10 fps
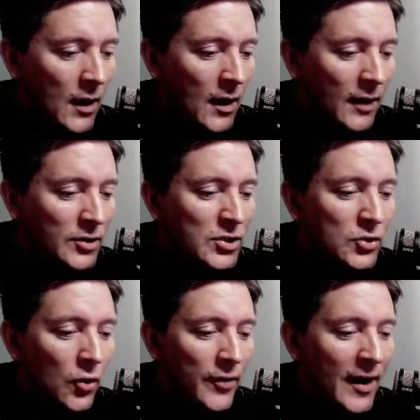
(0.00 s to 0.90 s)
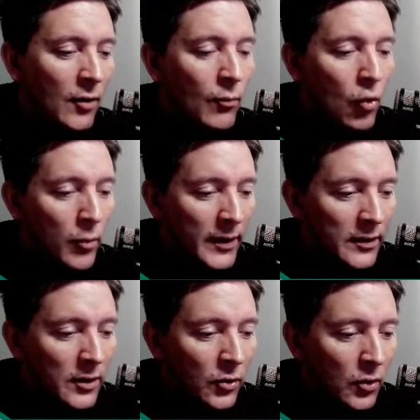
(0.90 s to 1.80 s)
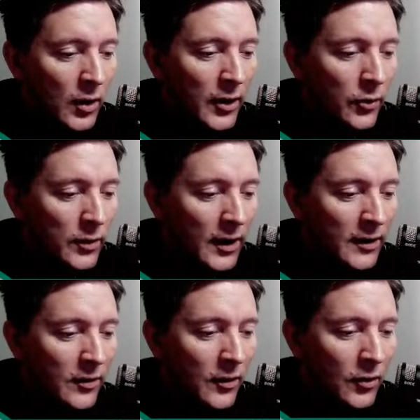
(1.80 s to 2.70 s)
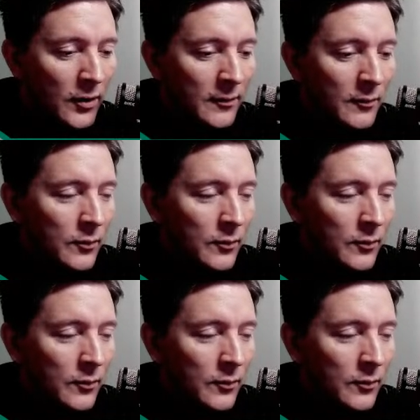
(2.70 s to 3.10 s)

I just thought that moment, you know how you had the